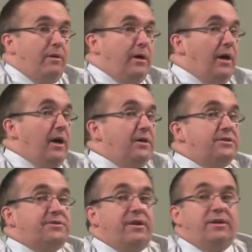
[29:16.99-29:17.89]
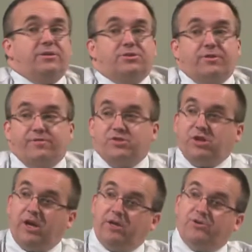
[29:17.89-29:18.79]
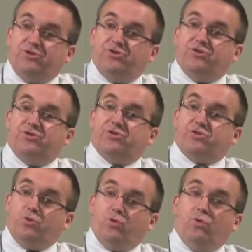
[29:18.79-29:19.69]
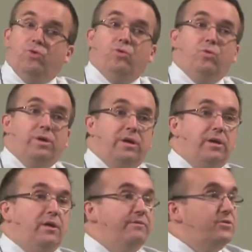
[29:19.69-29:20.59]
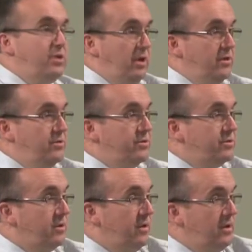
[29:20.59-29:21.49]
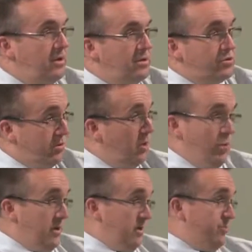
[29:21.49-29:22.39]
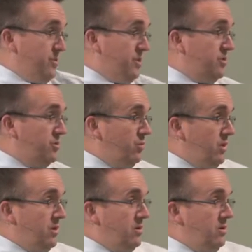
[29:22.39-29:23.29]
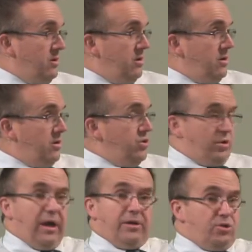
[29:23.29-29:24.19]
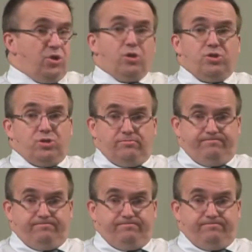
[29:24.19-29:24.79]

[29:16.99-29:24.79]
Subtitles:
As things have changed, so we have changed. So now we're in a position where you can't judge.